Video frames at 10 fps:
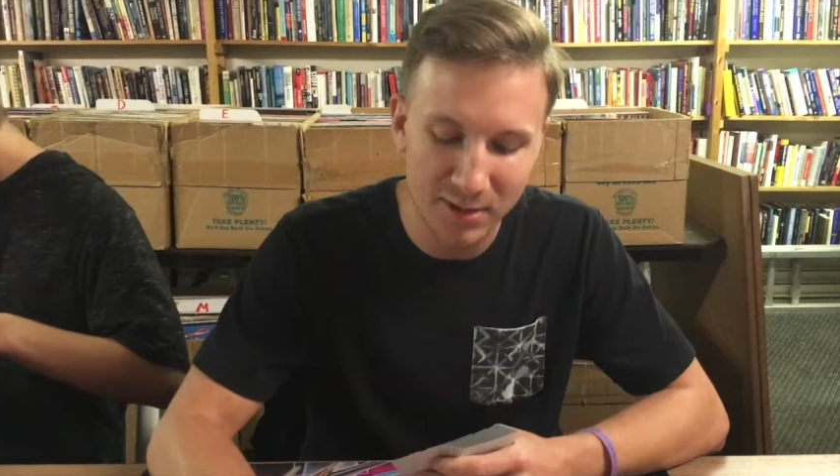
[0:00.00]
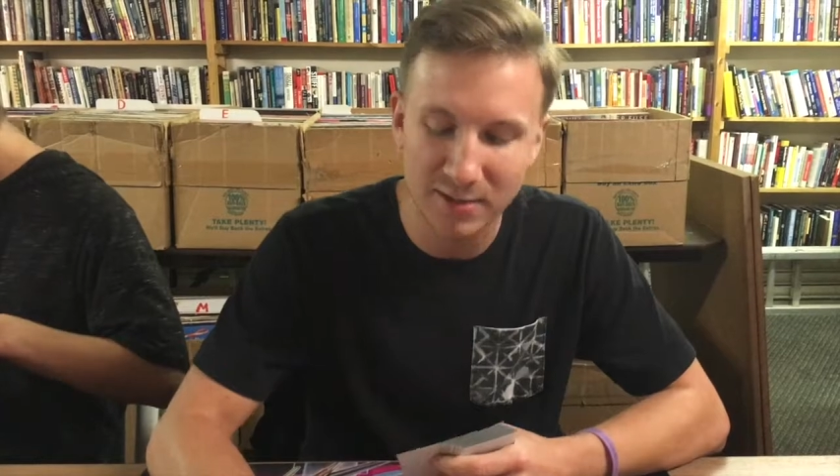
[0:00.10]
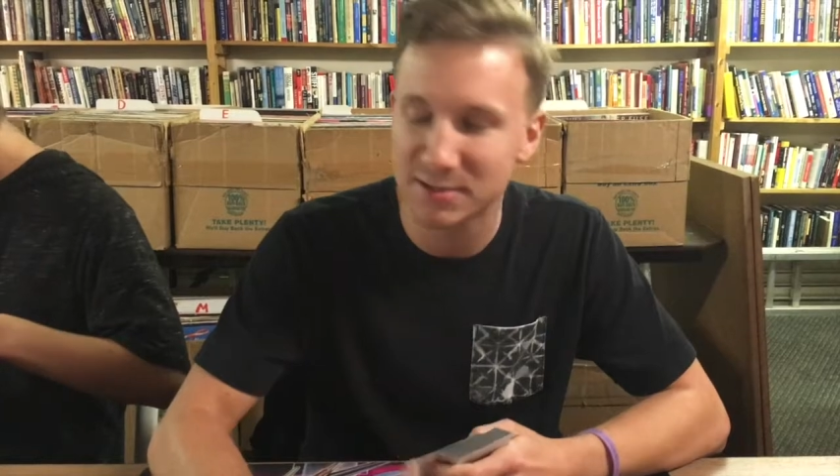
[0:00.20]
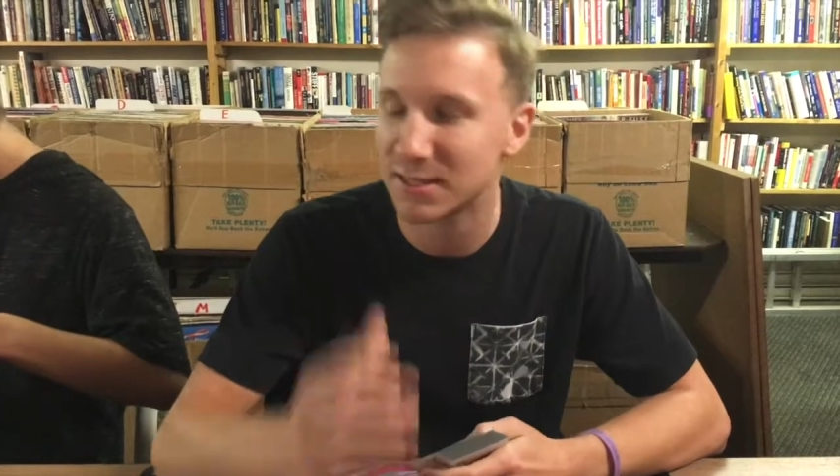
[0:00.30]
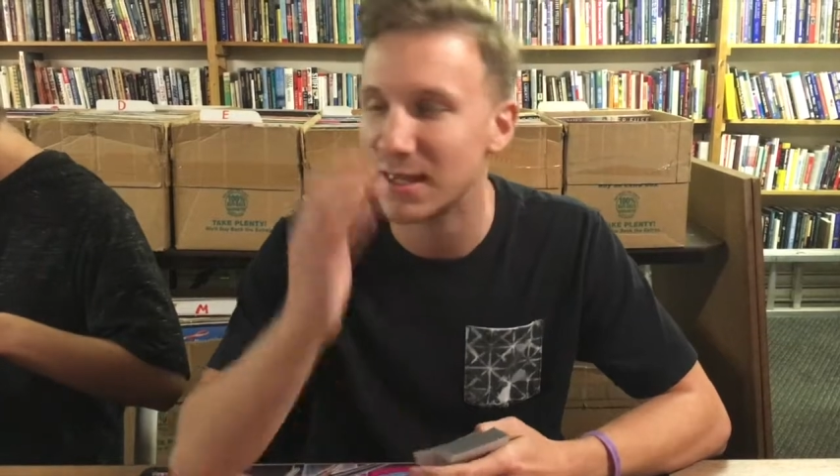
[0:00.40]
and I
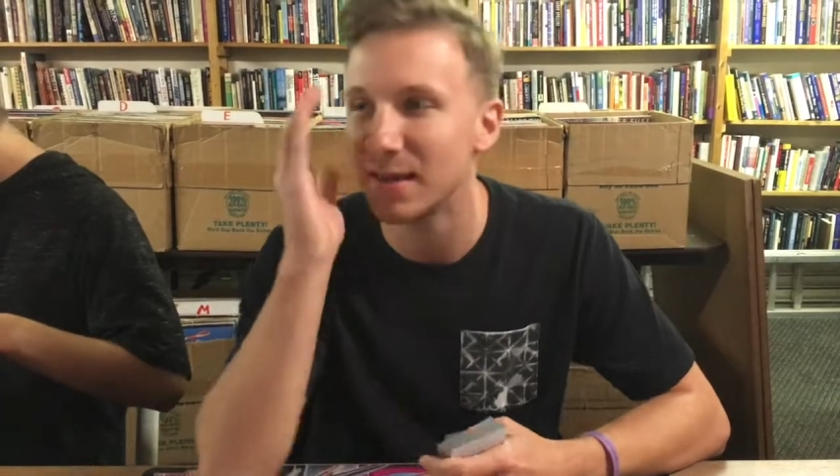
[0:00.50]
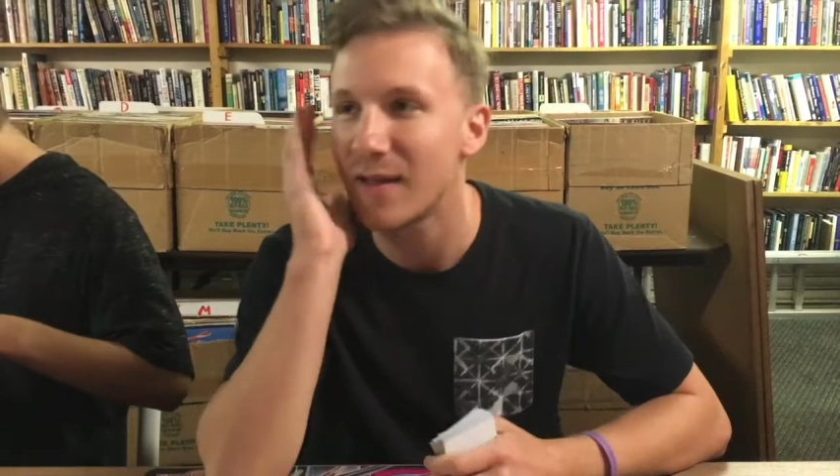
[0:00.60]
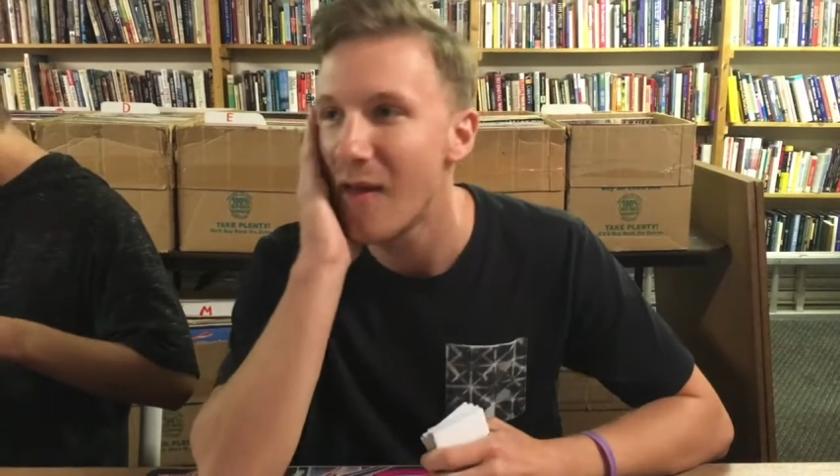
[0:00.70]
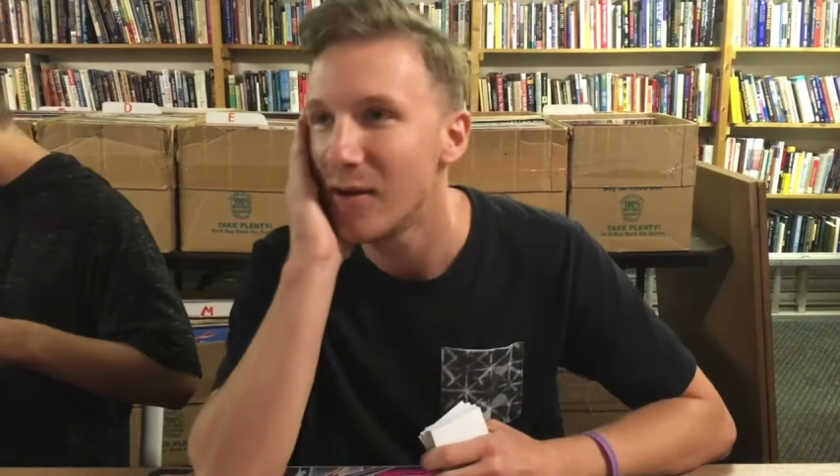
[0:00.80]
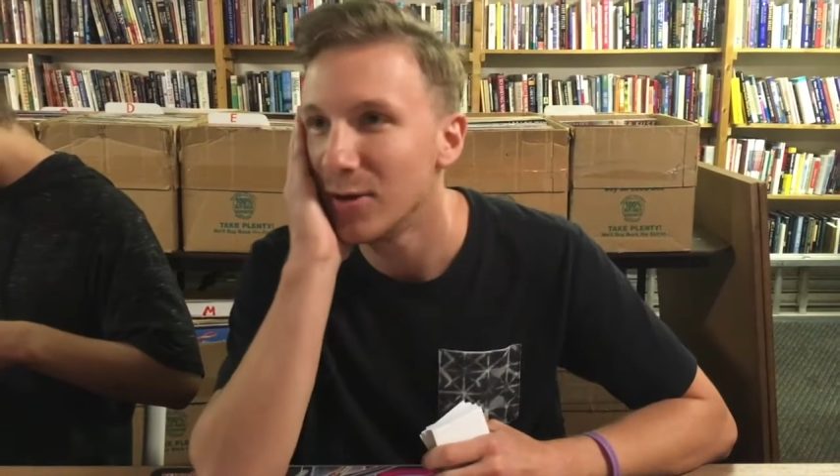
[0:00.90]
was like,
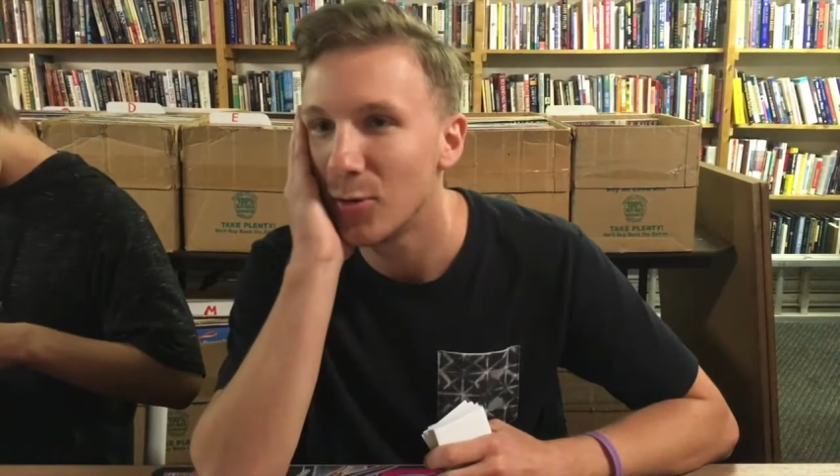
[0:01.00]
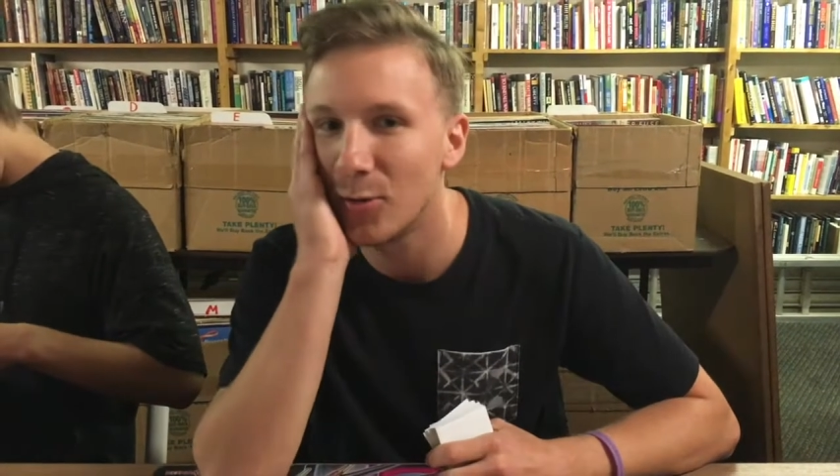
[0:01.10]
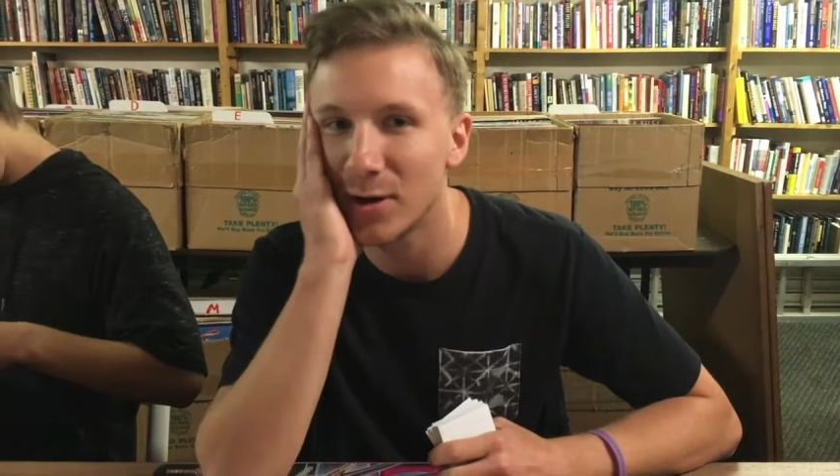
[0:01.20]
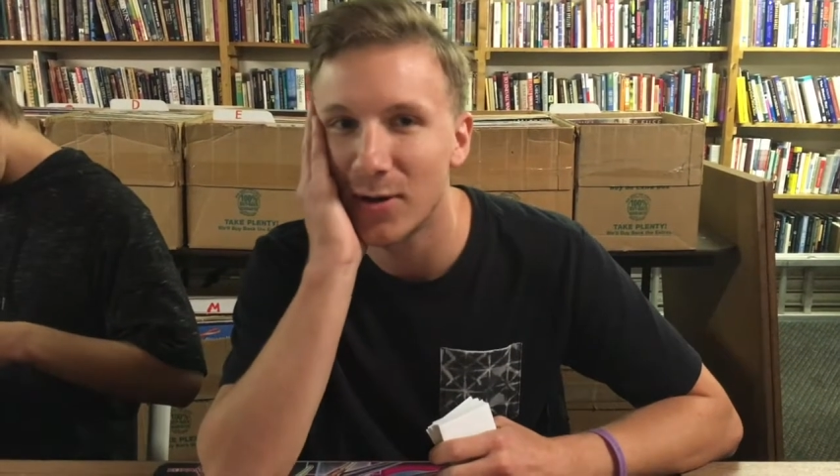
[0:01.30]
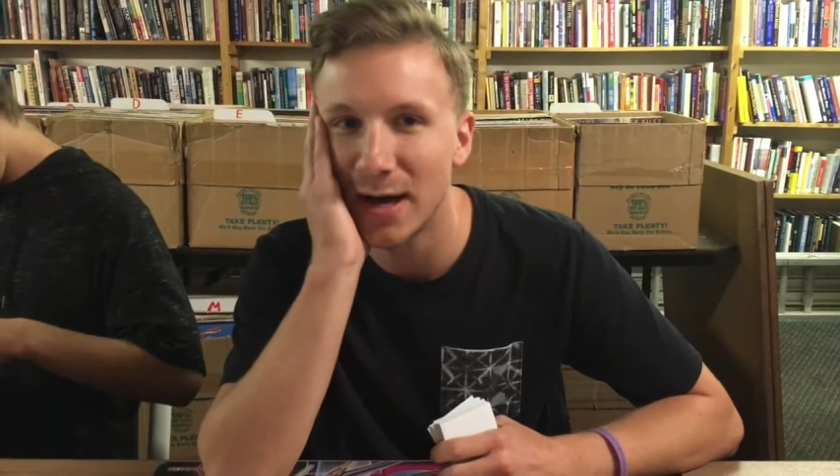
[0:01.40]

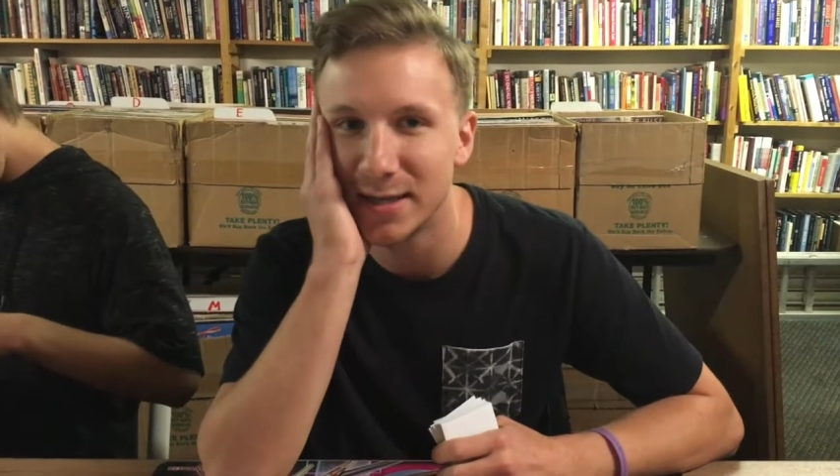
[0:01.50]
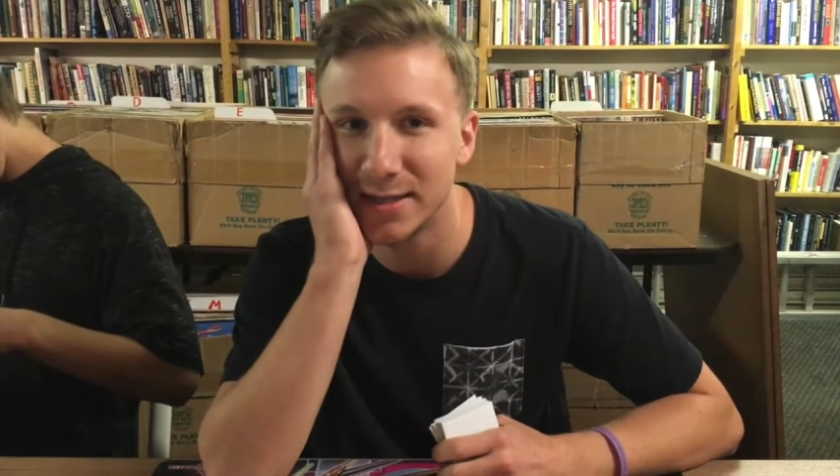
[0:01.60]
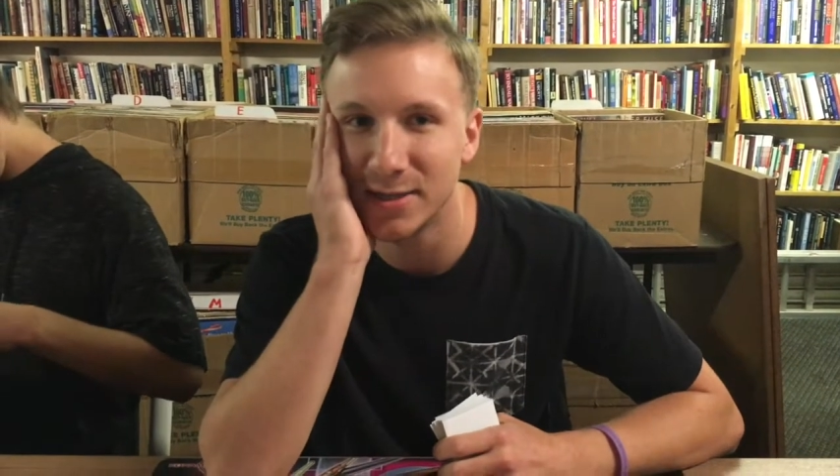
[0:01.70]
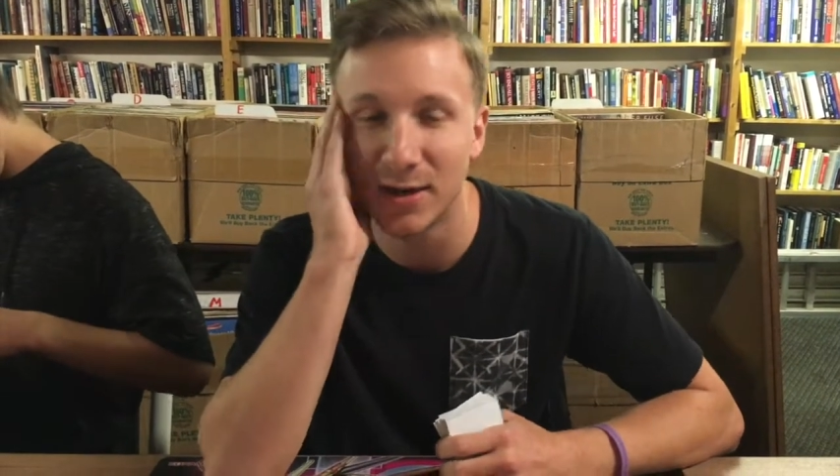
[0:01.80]
what do I do?